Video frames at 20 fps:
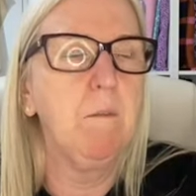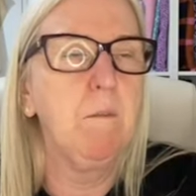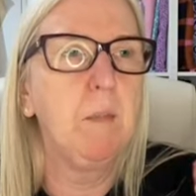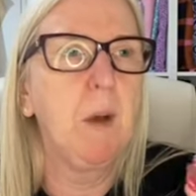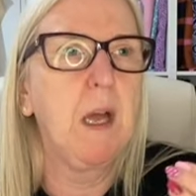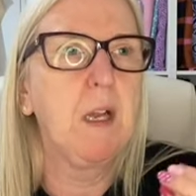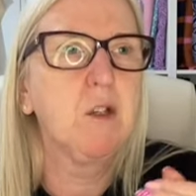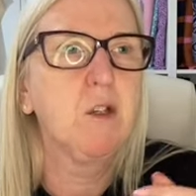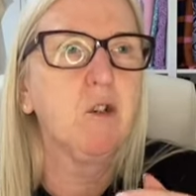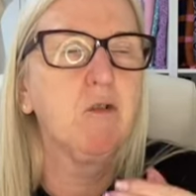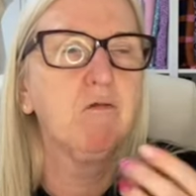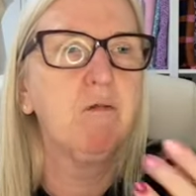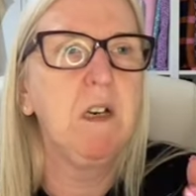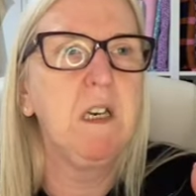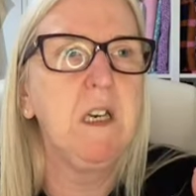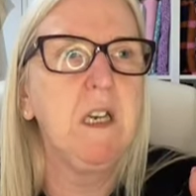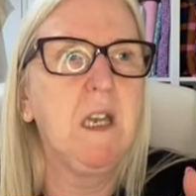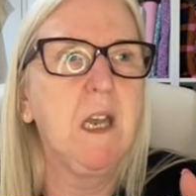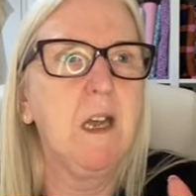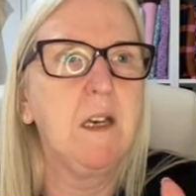but I don't
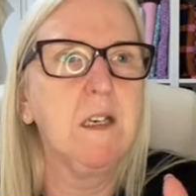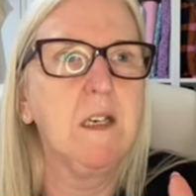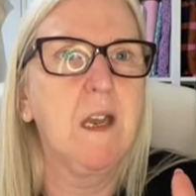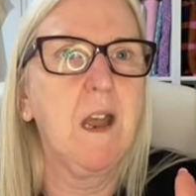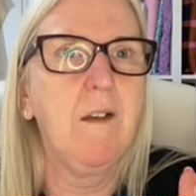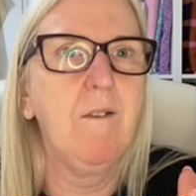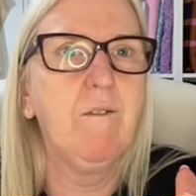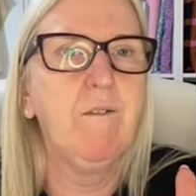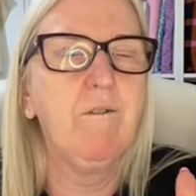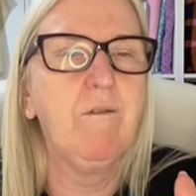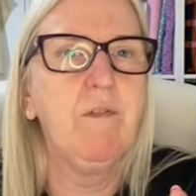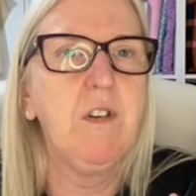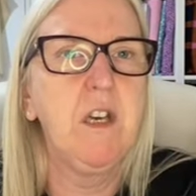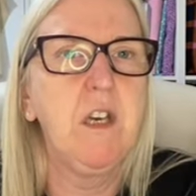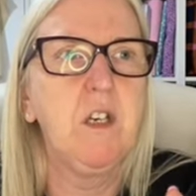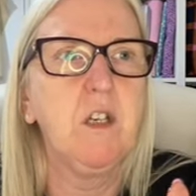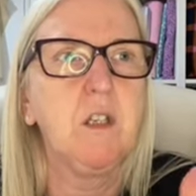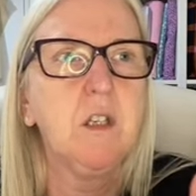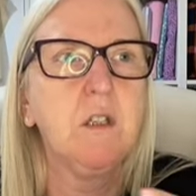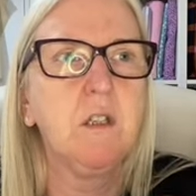really kind of get
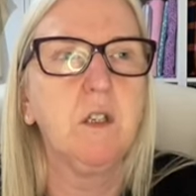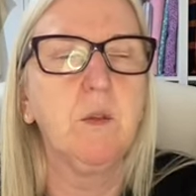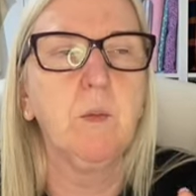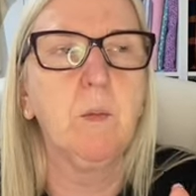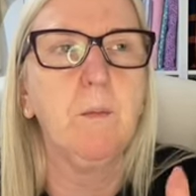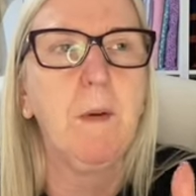finished doing